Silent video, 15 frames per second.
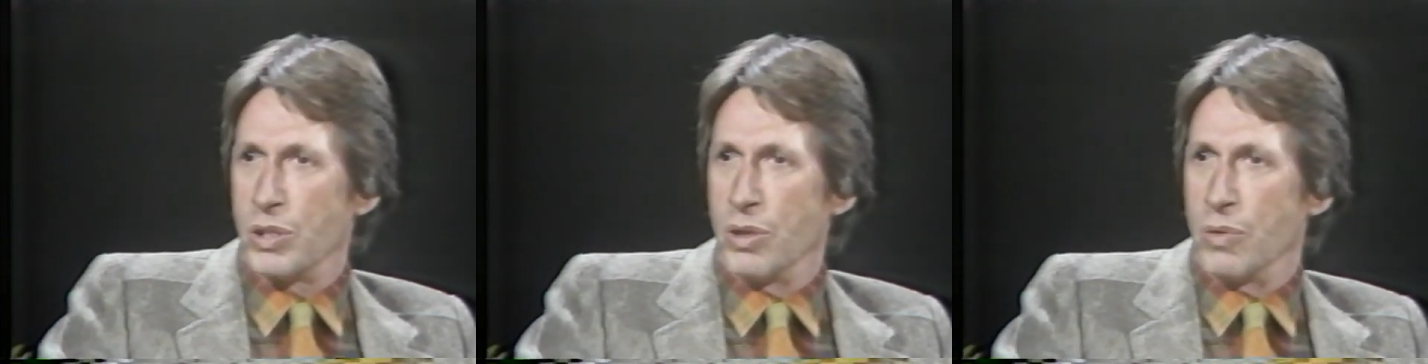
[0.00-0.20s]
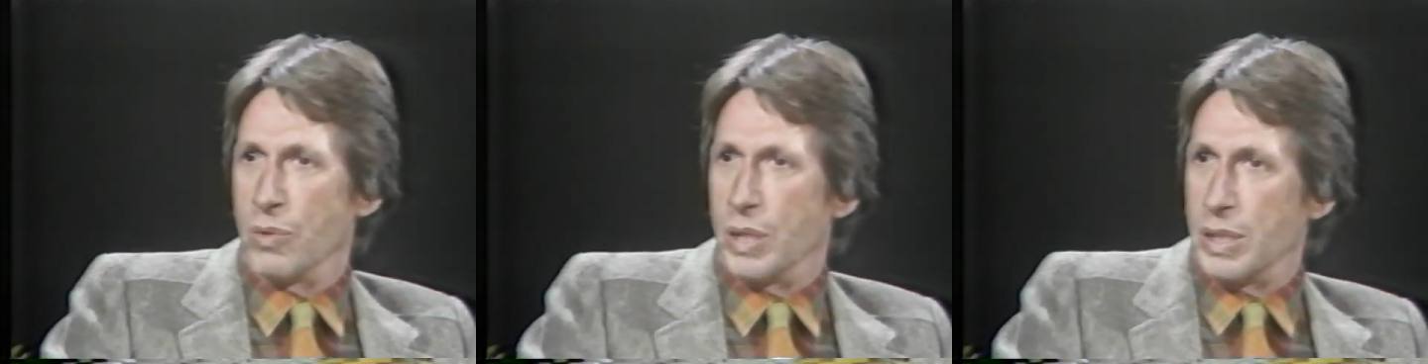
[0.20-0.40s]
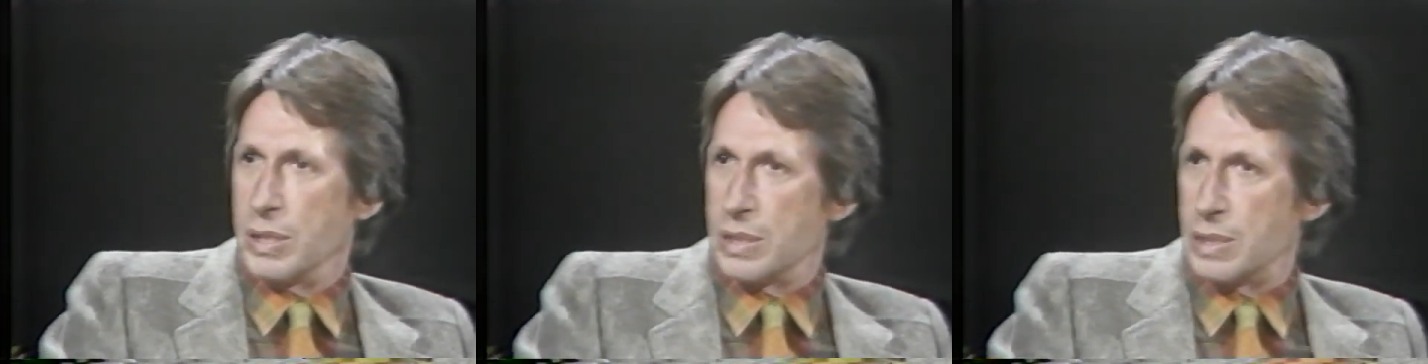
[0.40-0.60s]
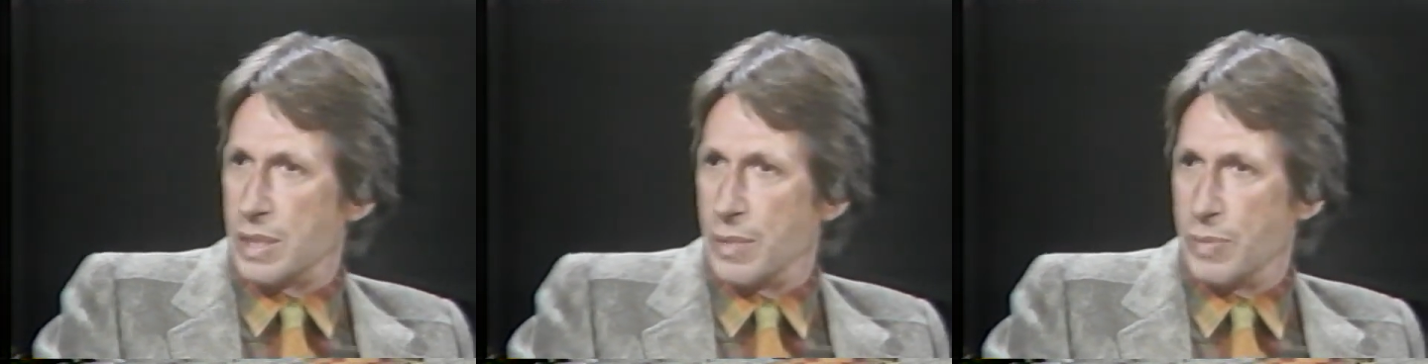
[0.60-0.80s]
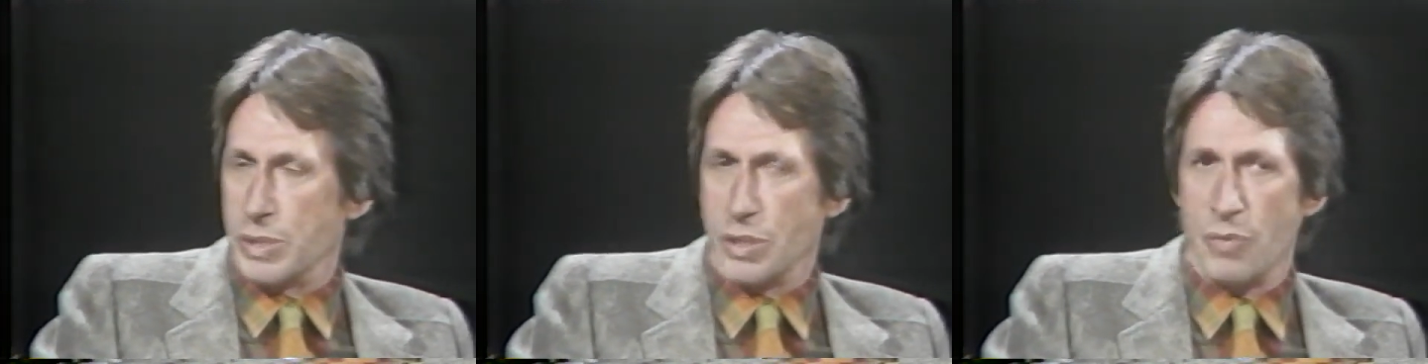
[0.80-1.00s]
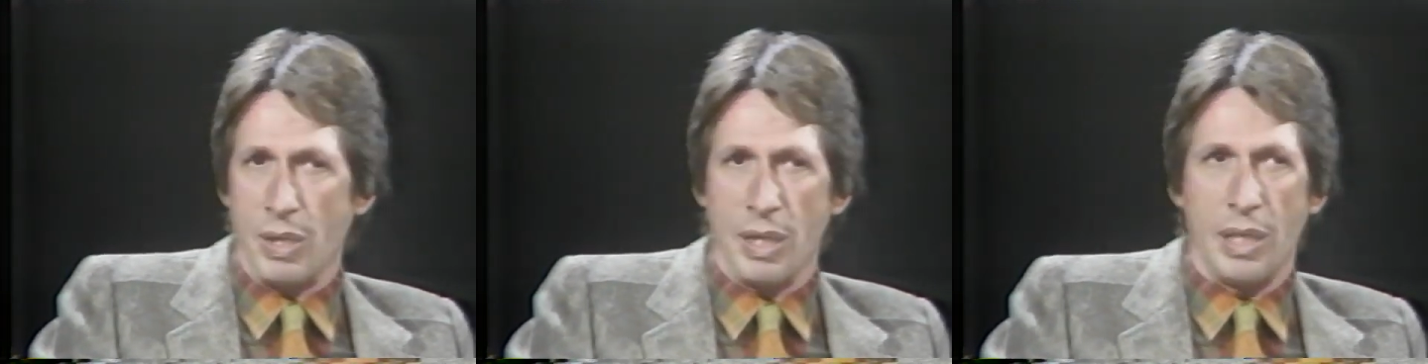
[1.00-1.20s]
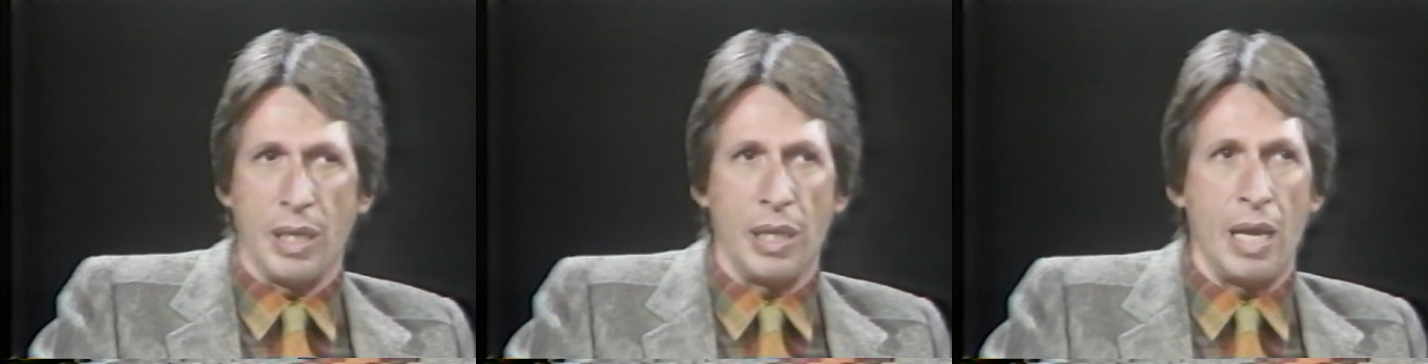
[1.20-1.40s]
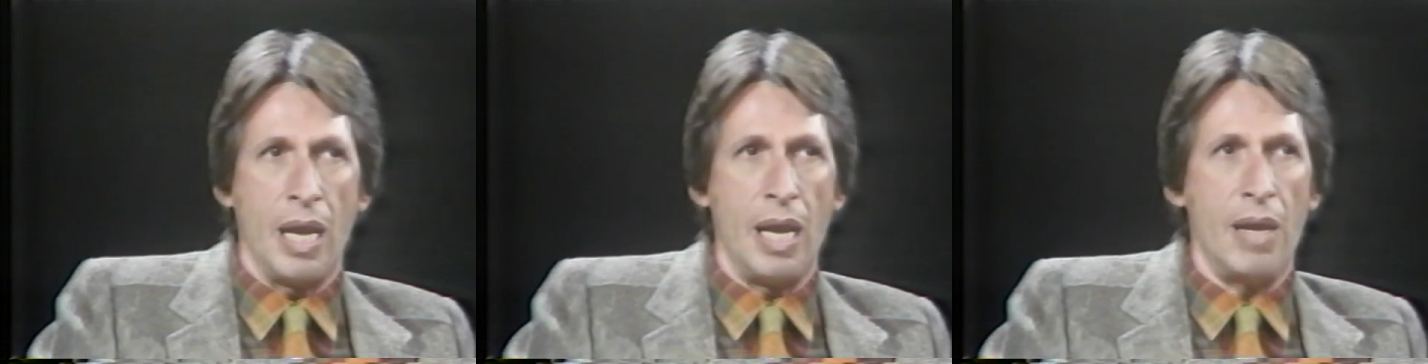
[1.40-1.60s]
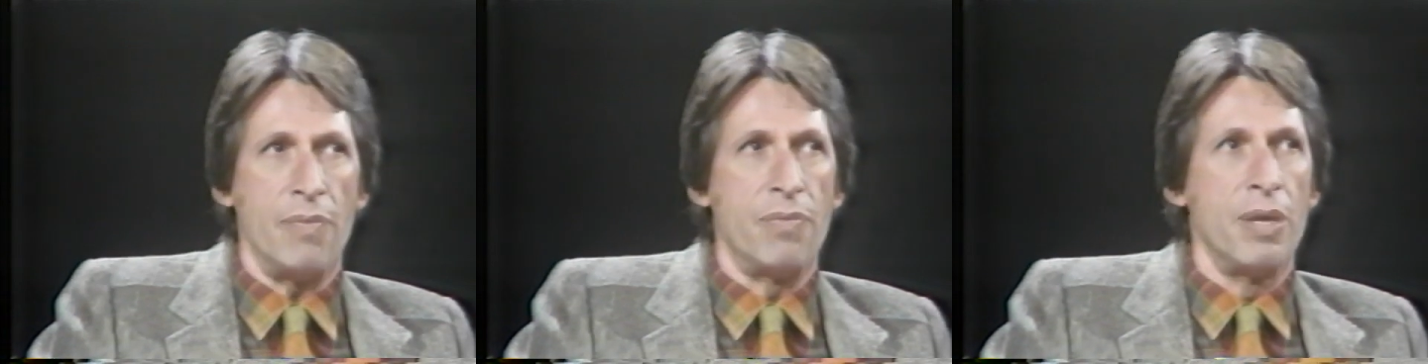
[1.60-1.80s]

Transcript: II. It doesn't say it was a great thing to have.